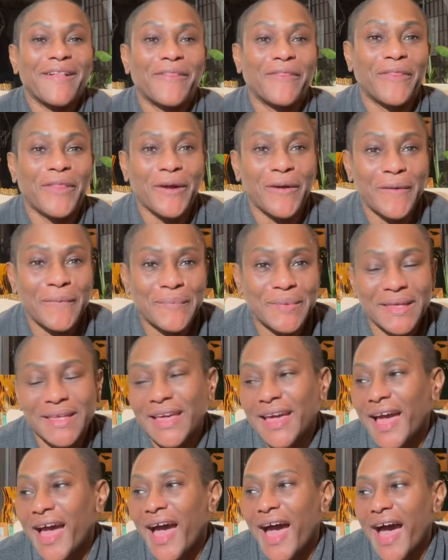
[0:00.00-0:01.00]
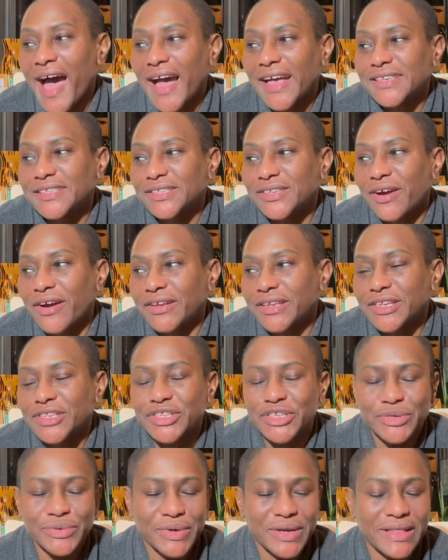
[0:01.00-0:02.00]
therapy. I started
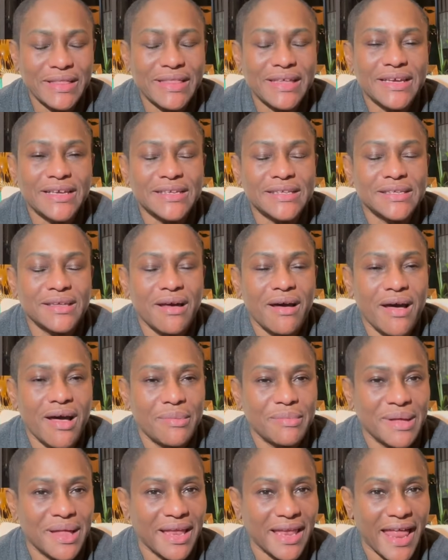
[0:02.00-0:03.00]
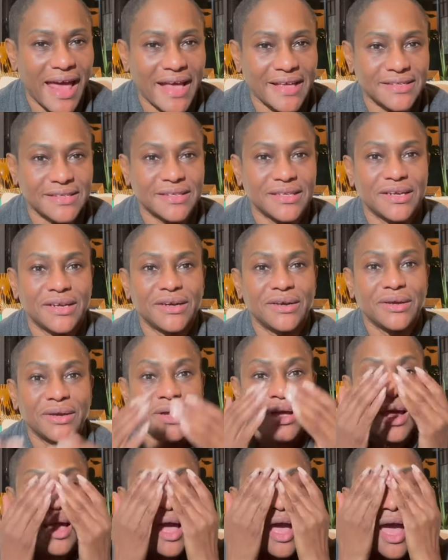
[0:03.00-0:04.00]
doing this um, last year,
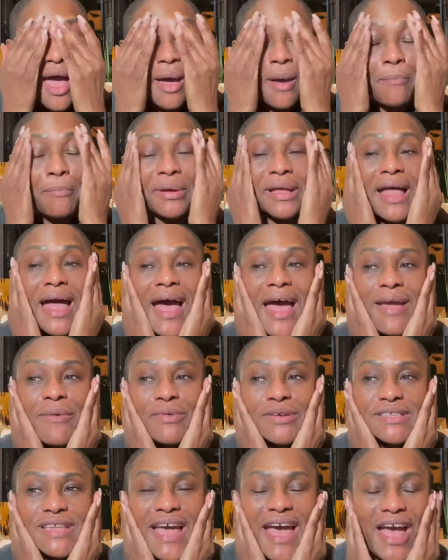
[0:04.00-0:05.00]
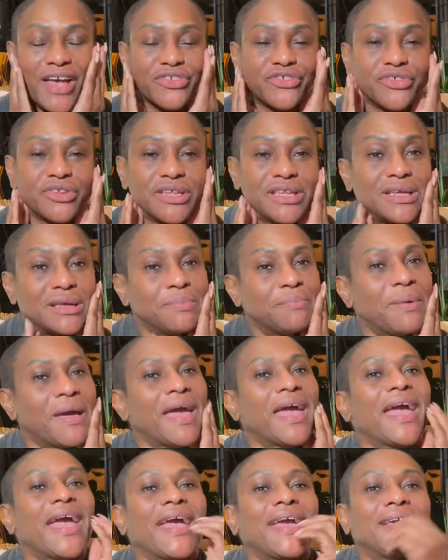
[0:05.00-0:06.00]
but I was actually
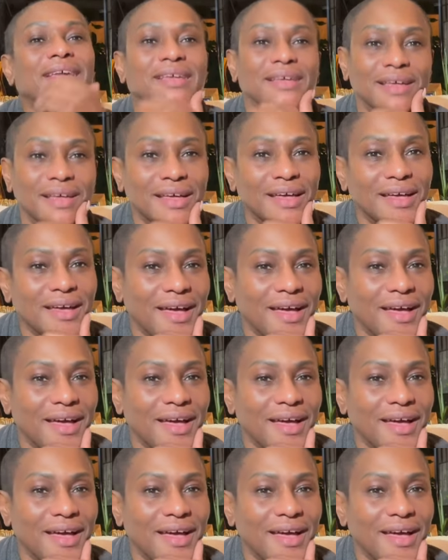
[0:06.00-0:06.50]
paying